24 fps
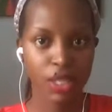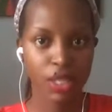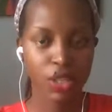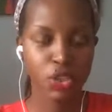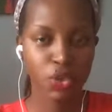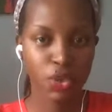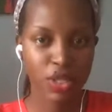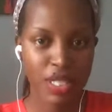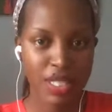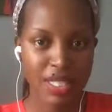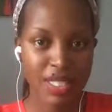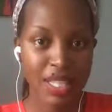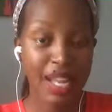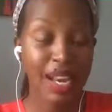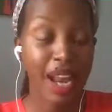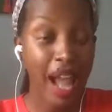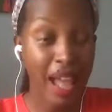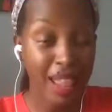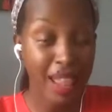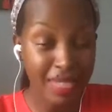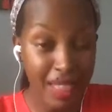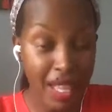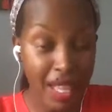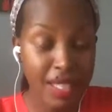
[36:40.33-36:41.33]
Do you understand?
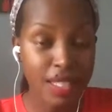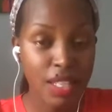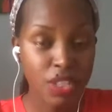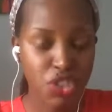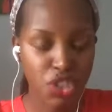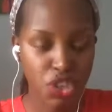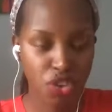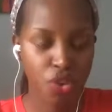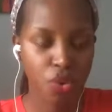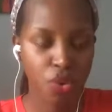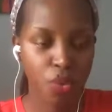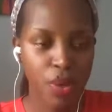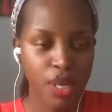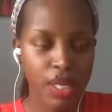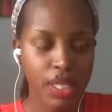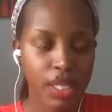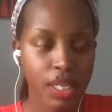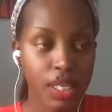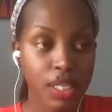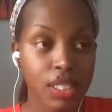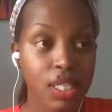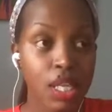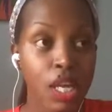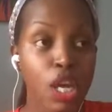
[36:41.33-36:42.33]
And that's a general
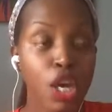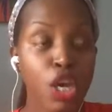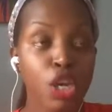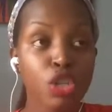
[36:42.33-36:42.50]
weakness.